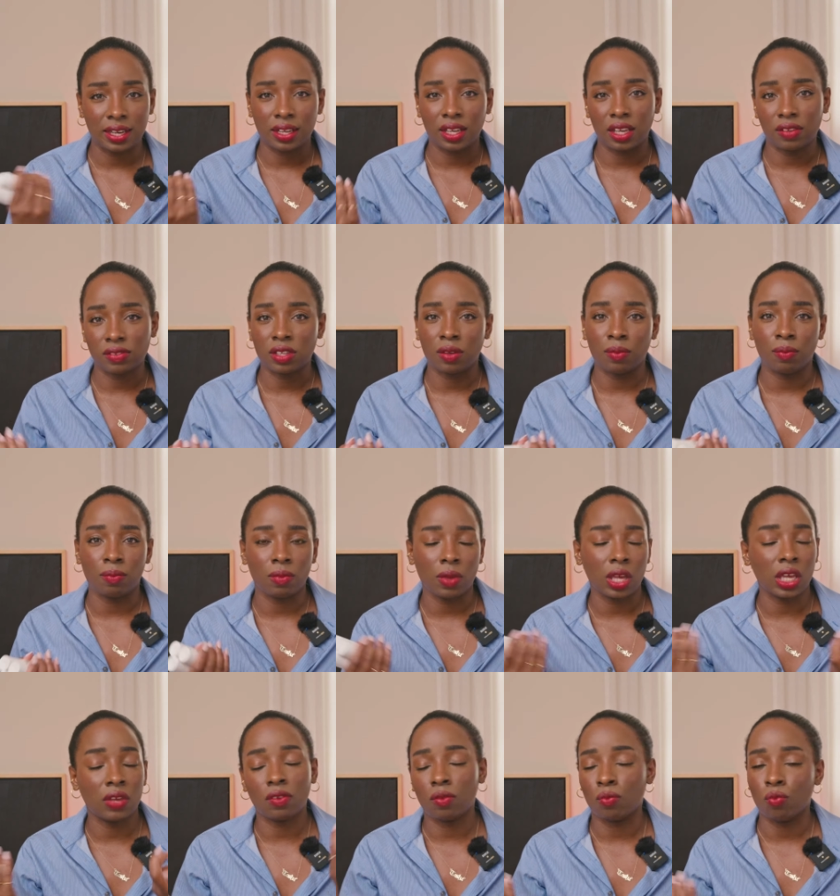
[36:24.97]
It gives it
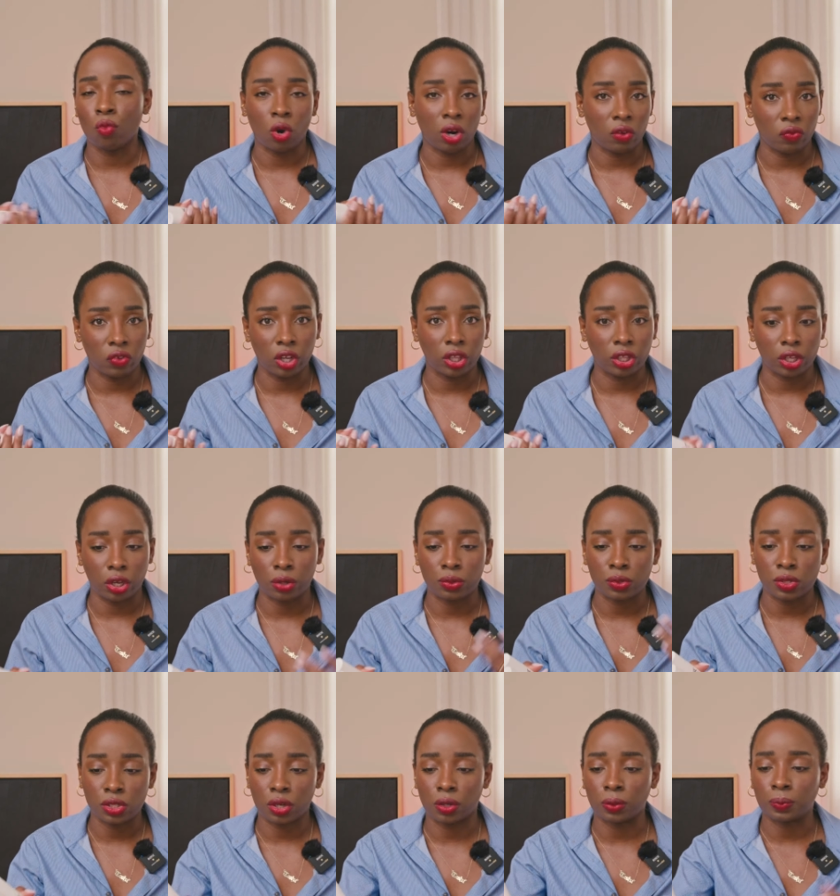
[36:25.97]
even more of a glow.
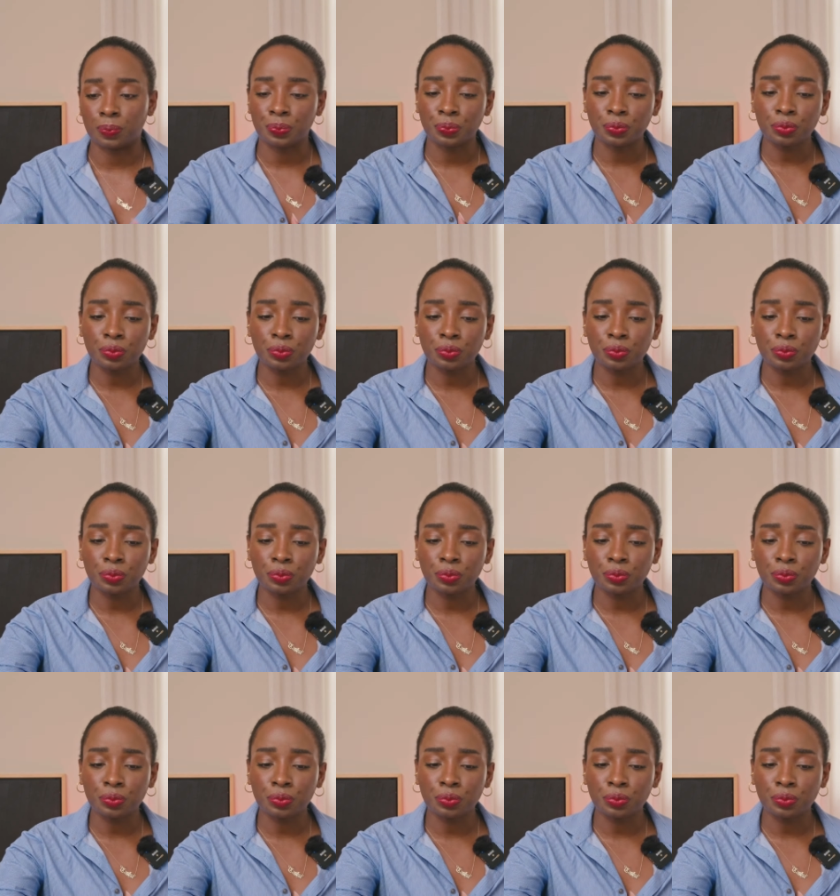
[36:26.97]
So,